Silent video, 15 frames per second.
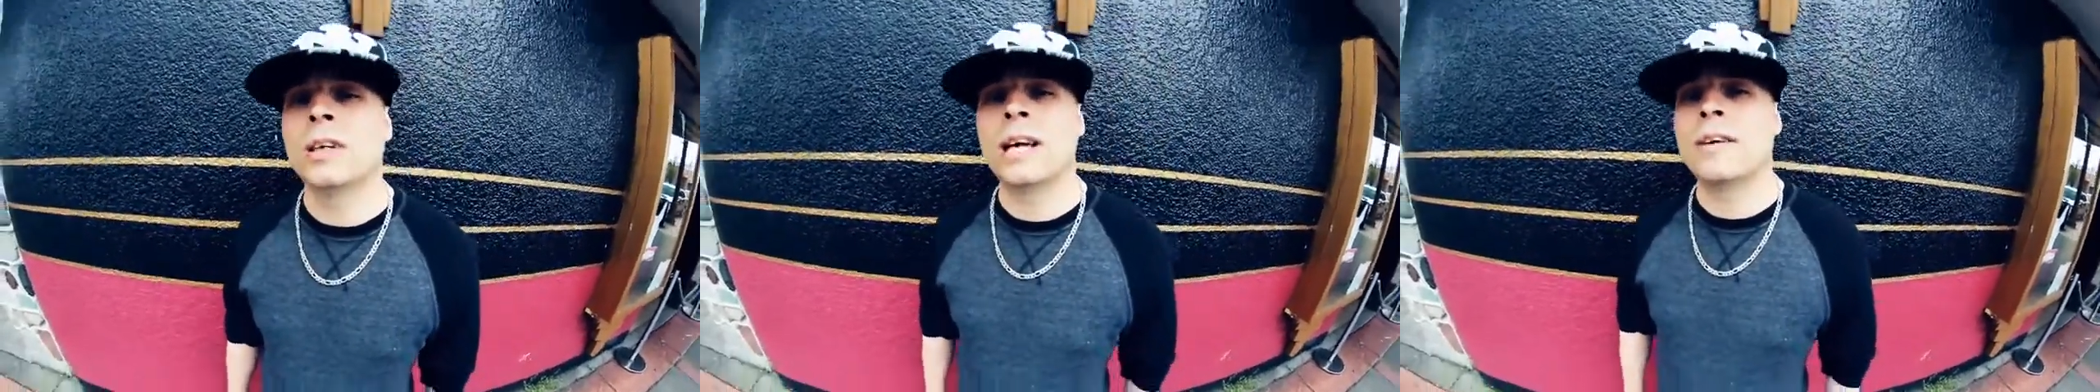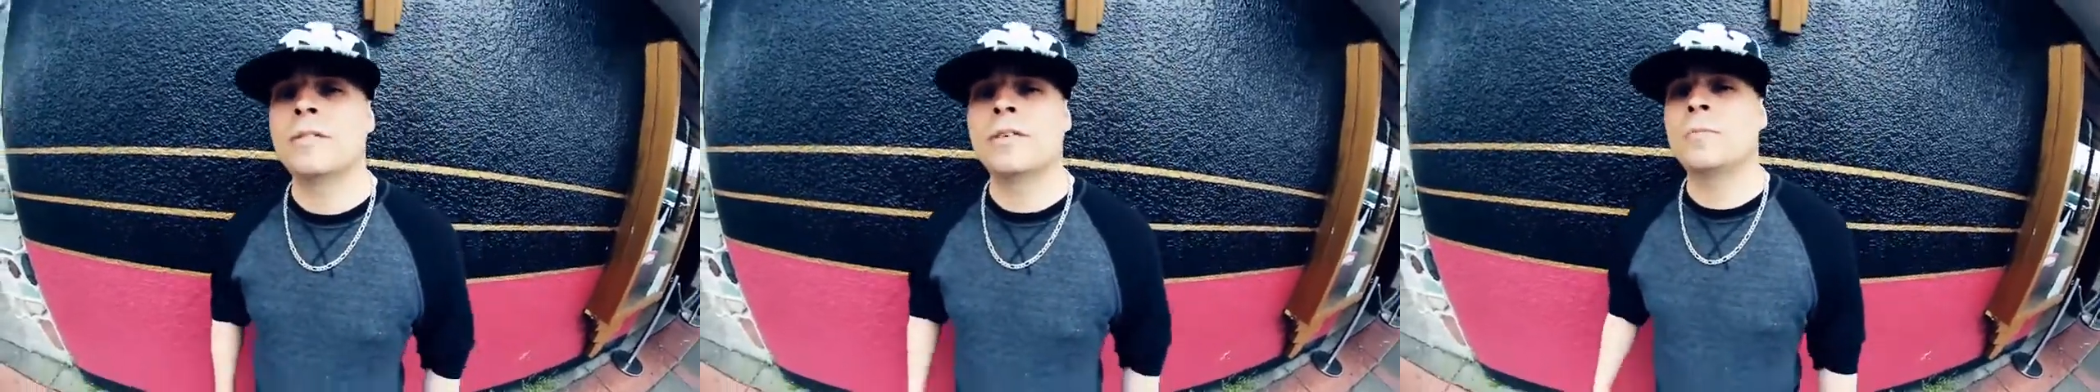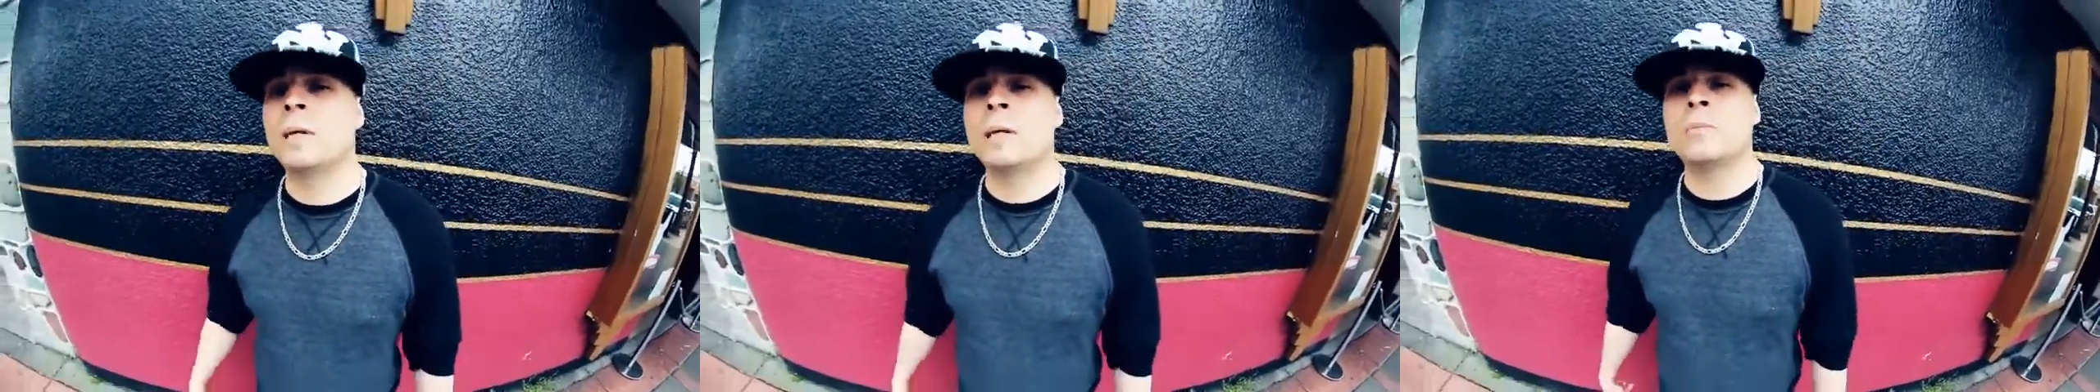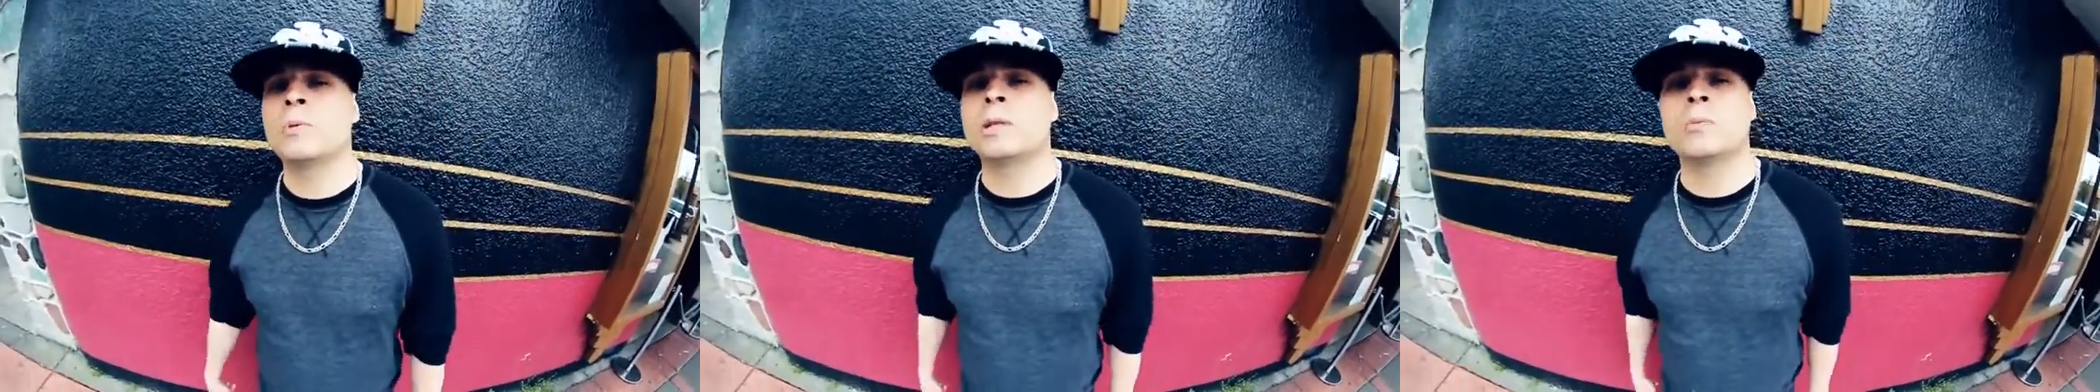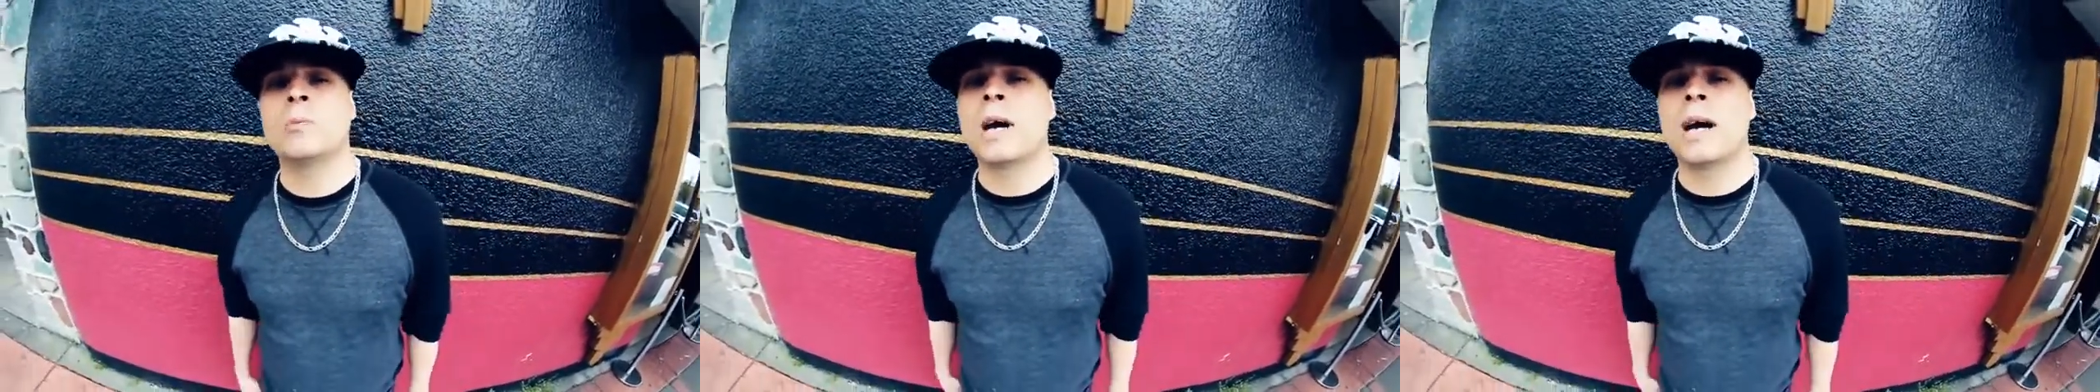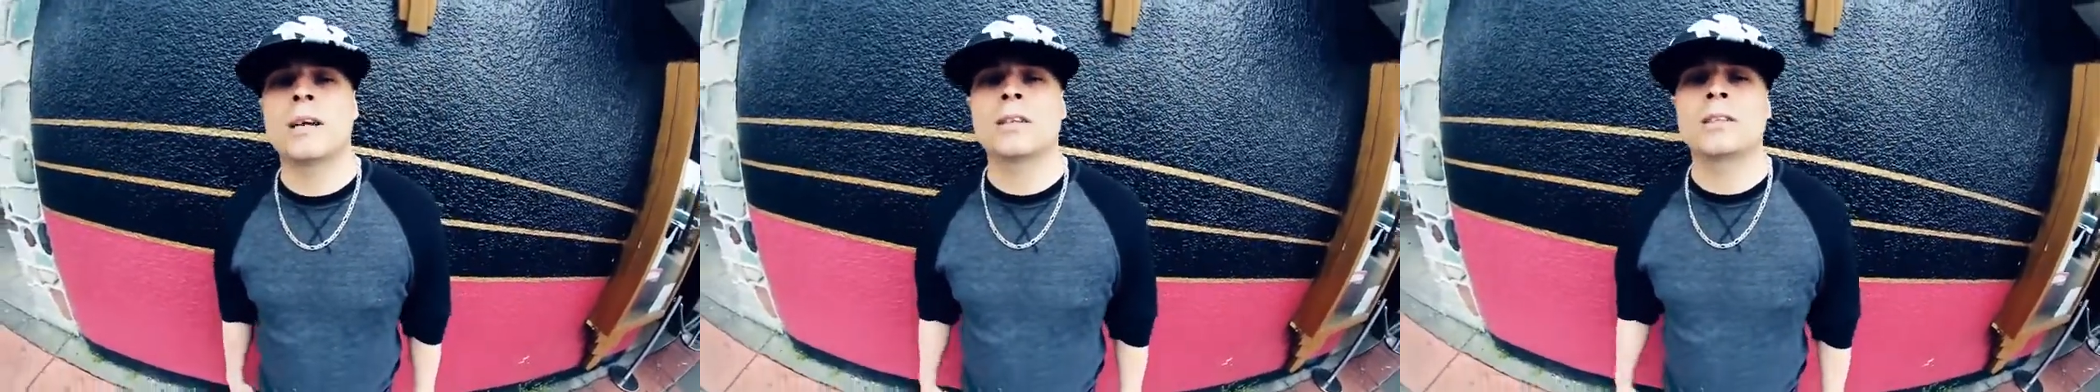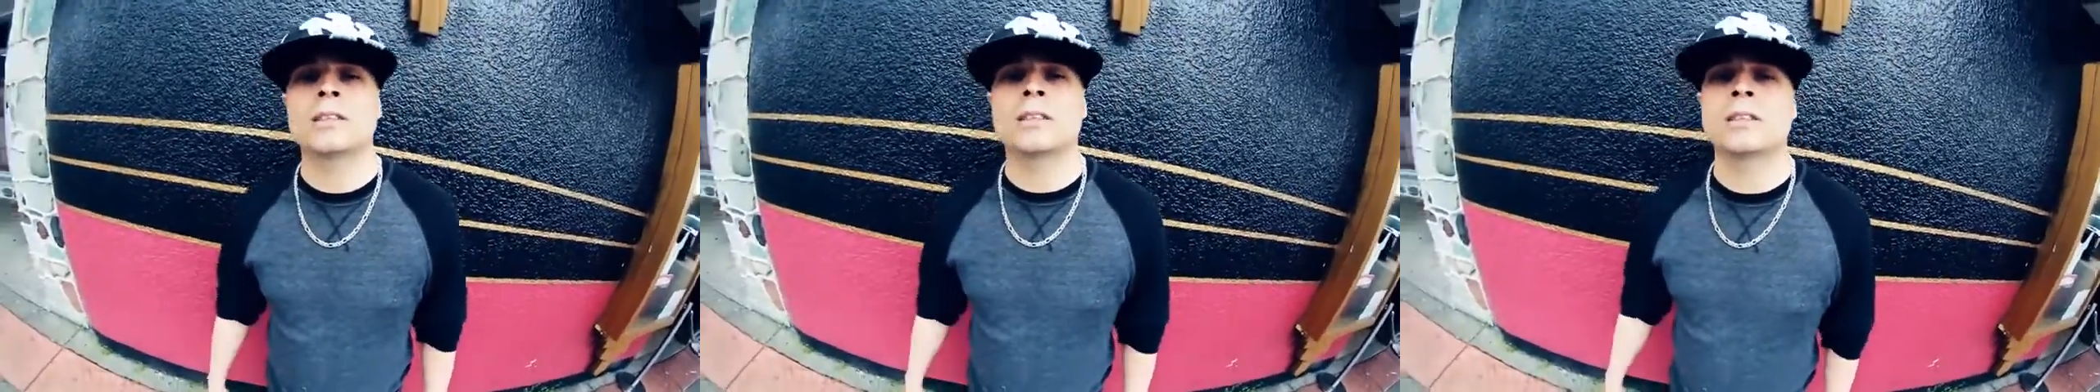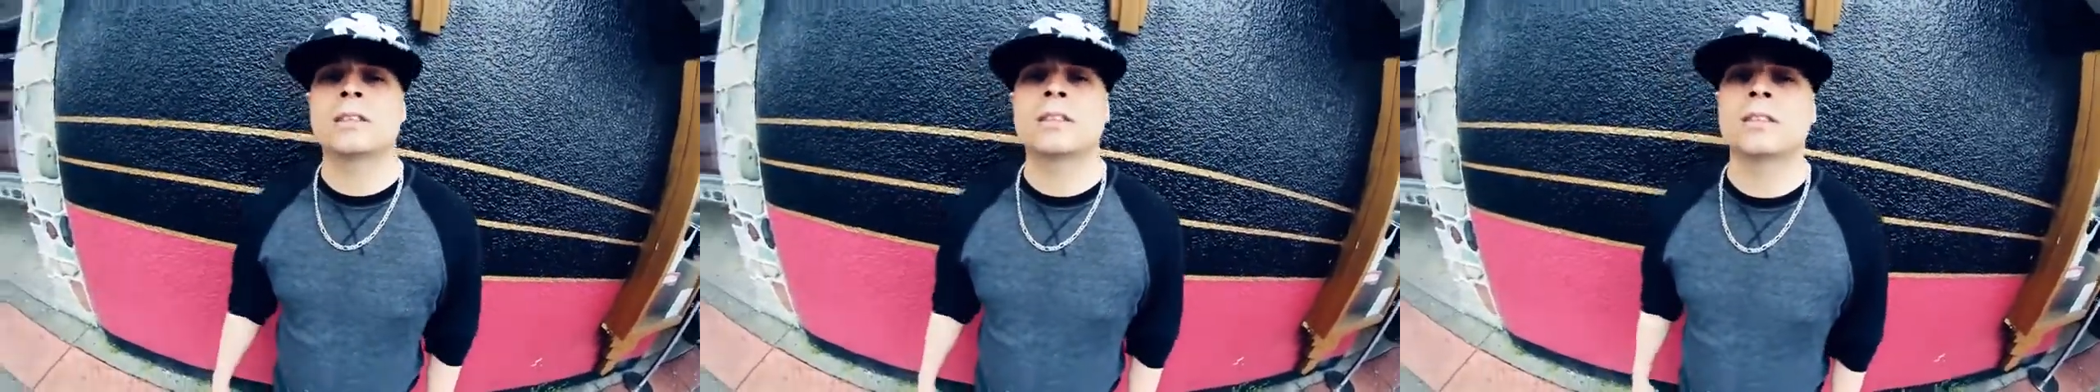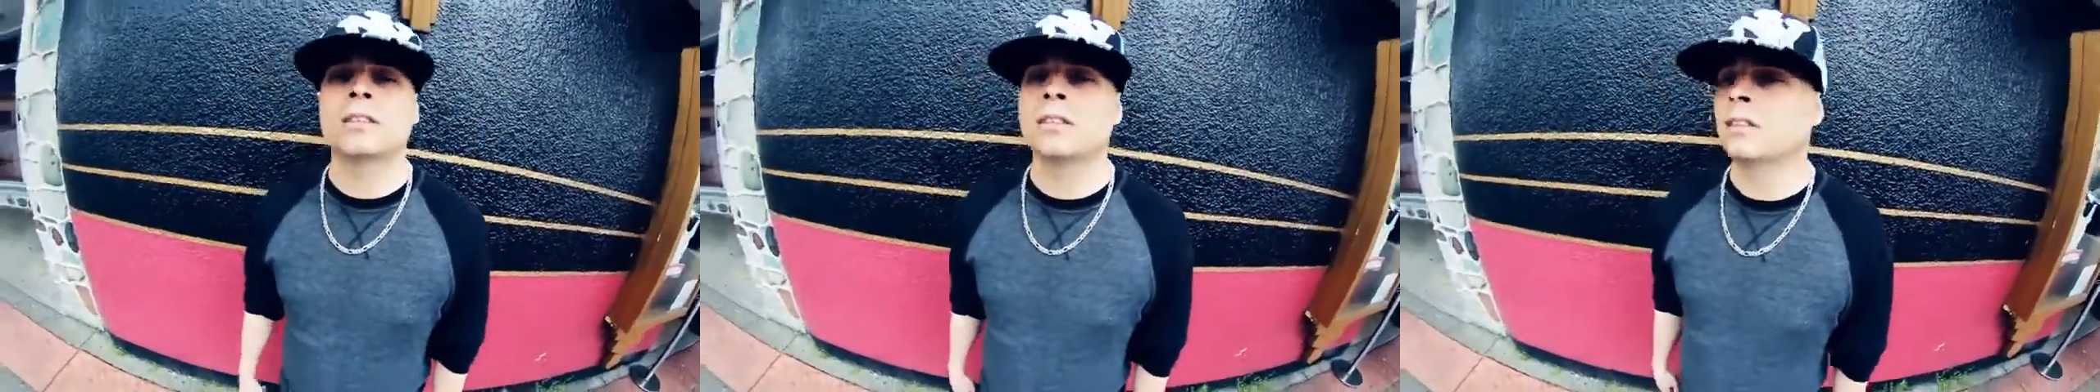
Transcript: Don't ever peep his battles.